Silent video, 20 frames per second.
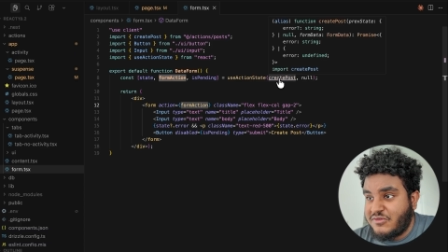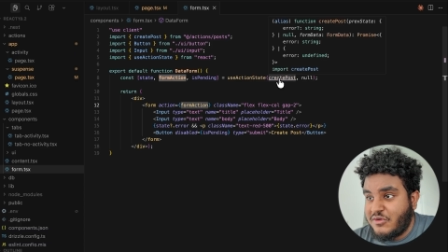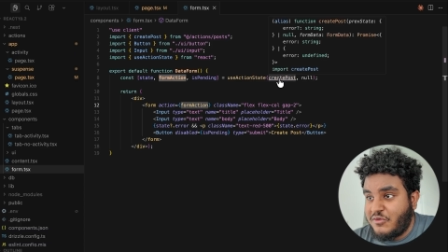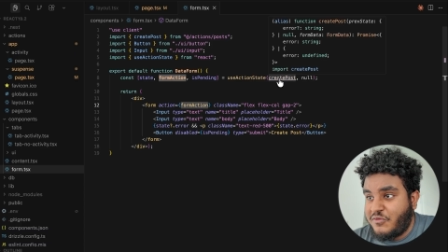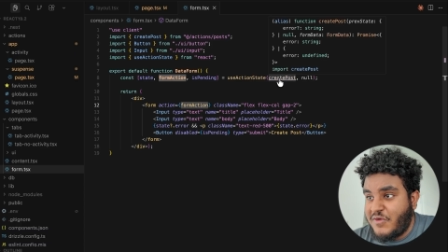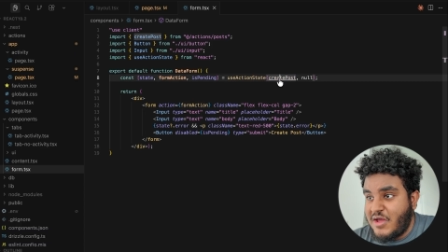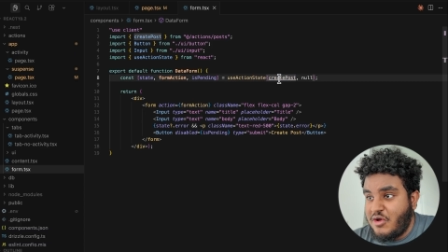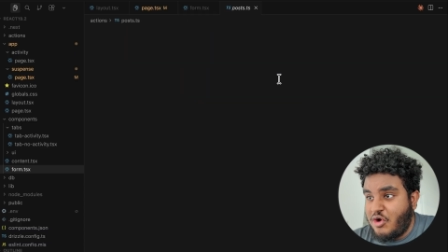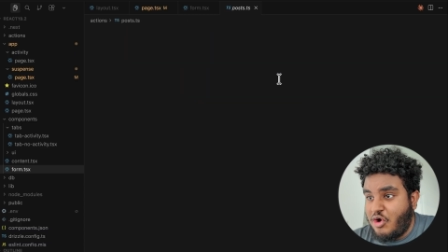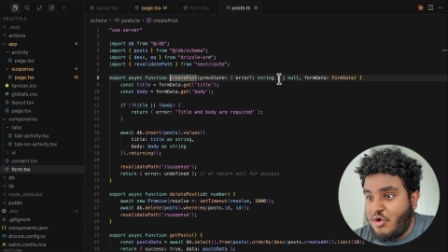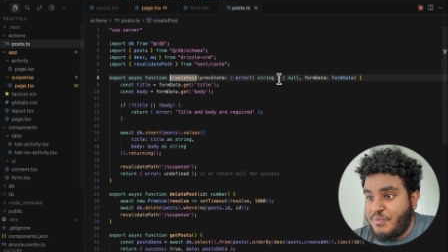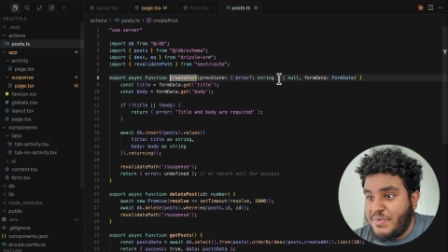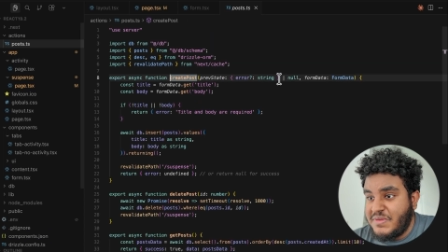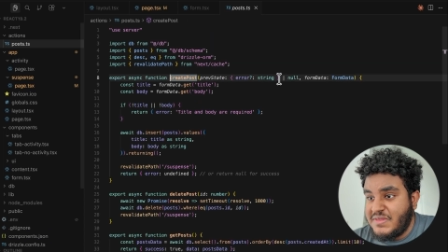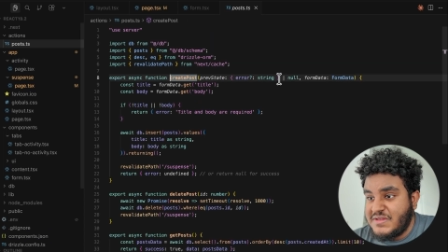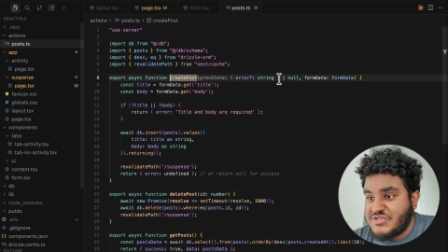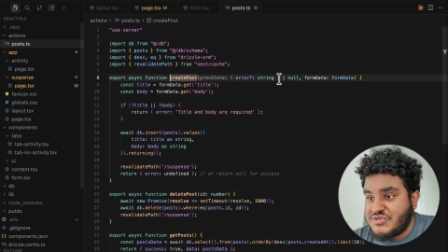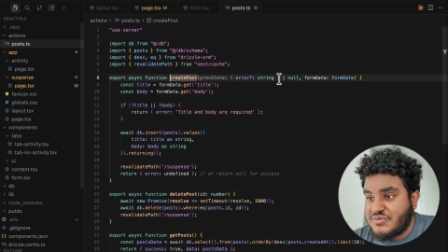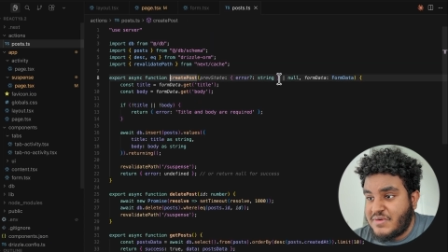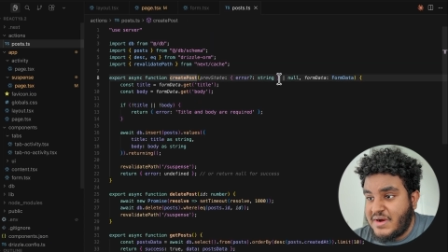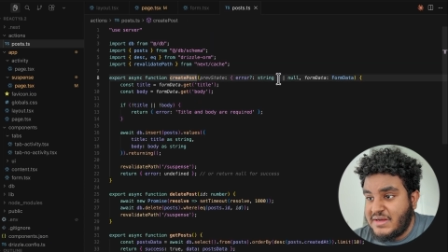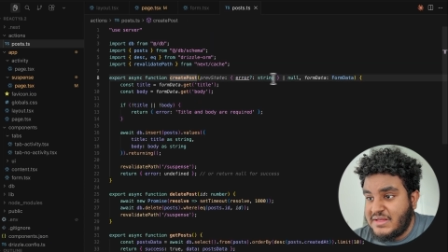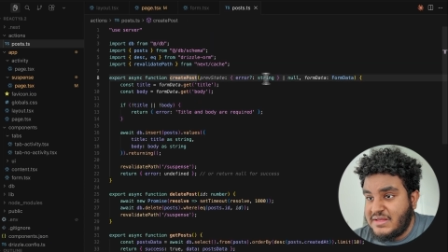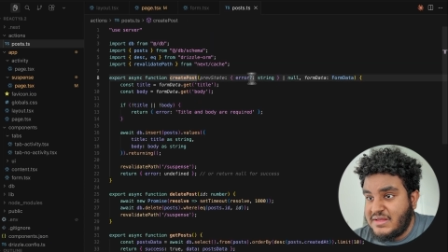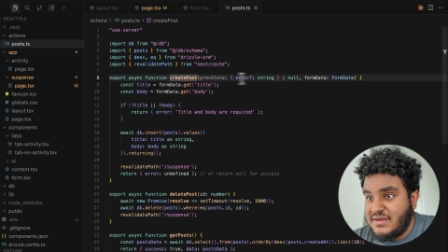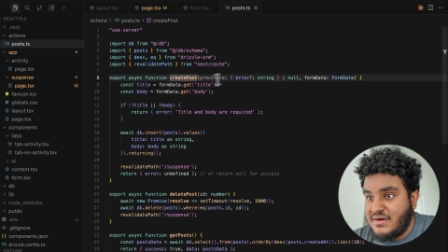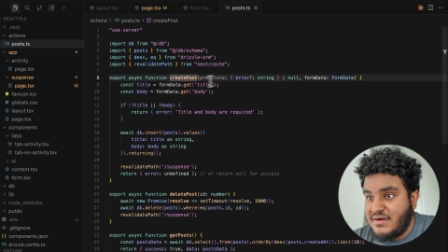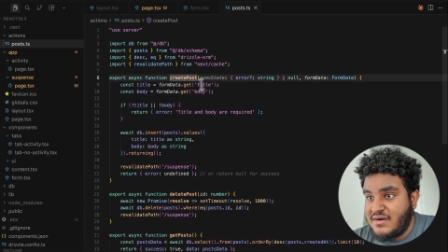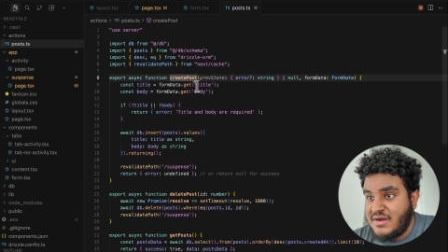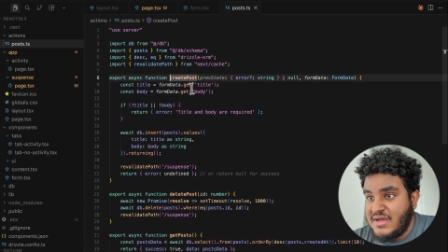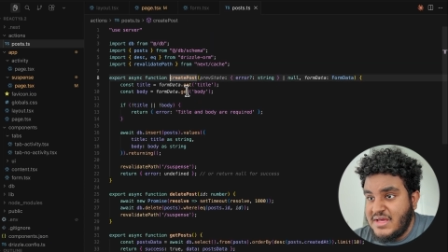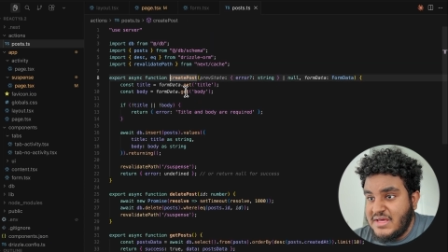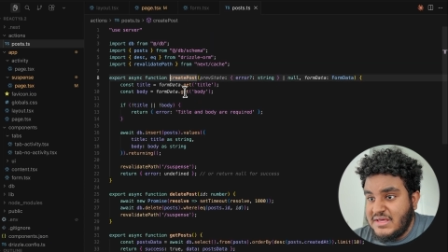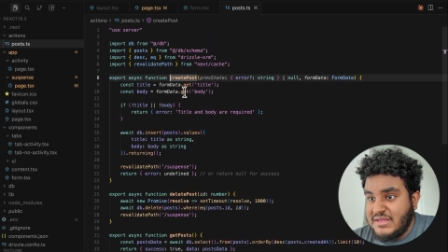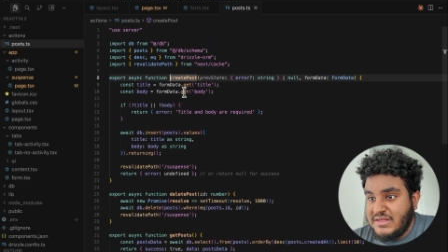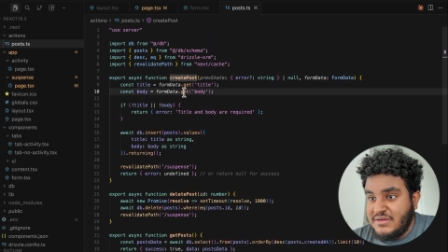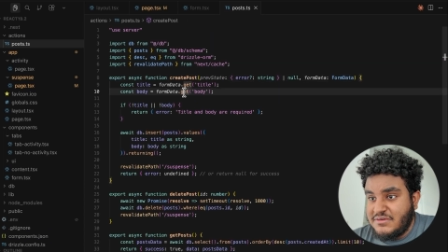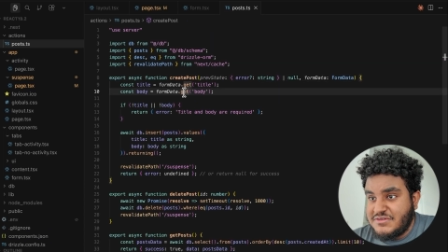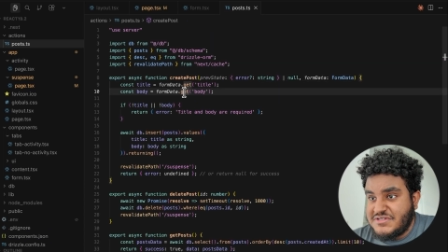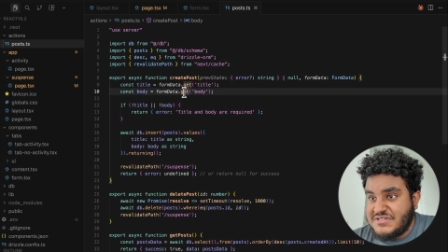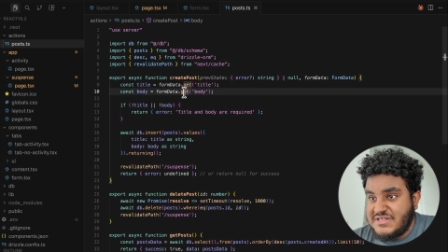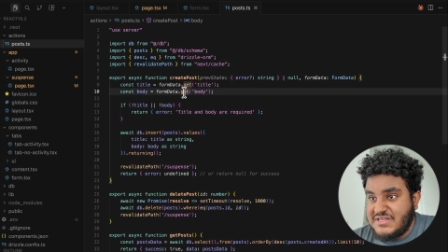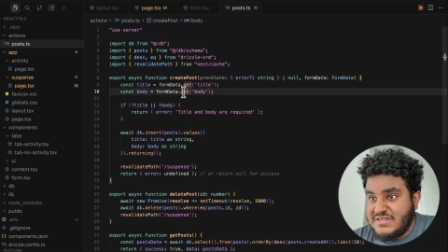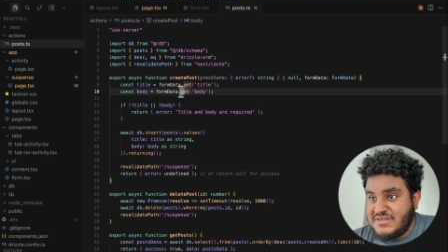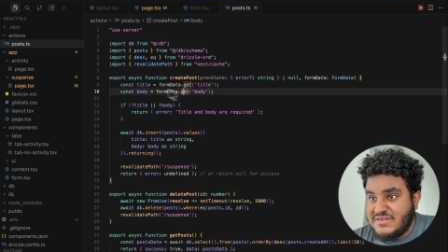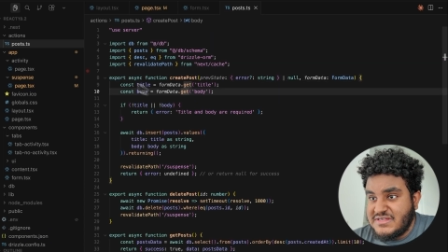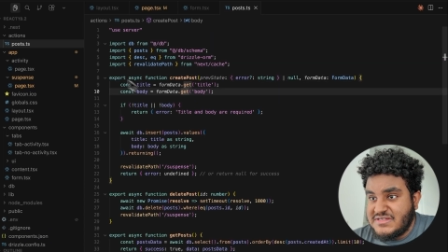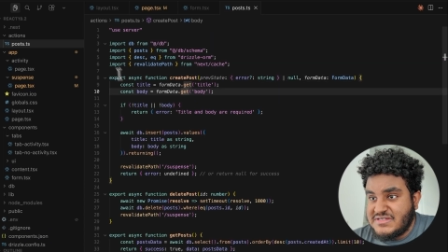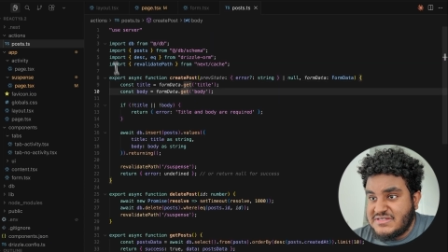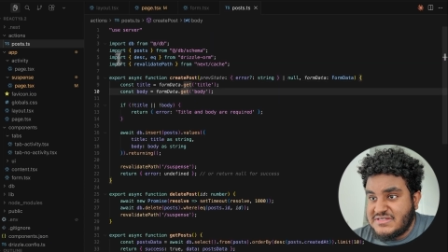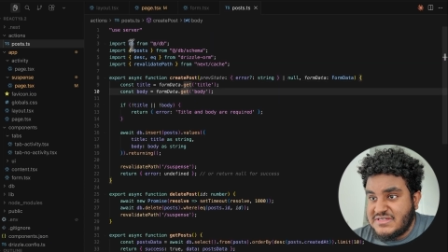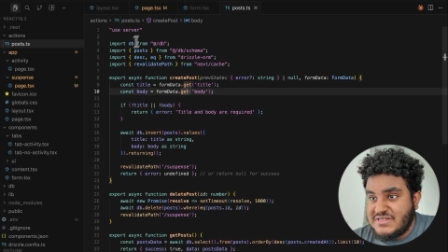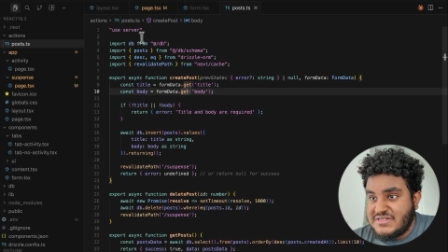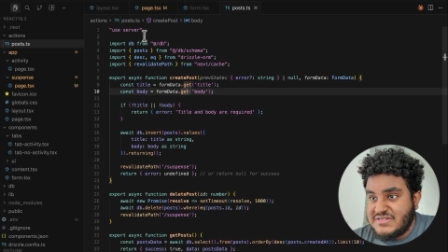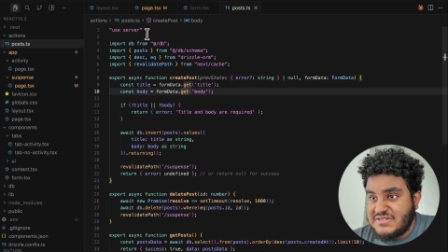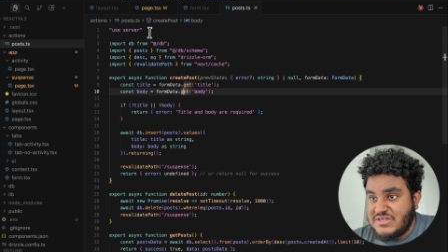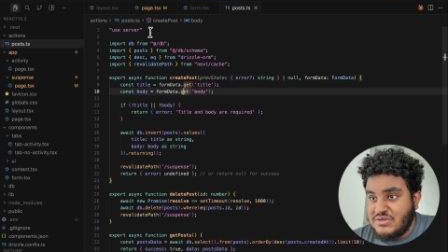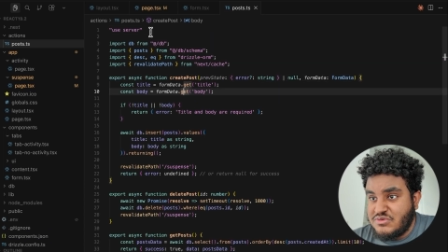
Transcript: So if I open this right here, you'll see this is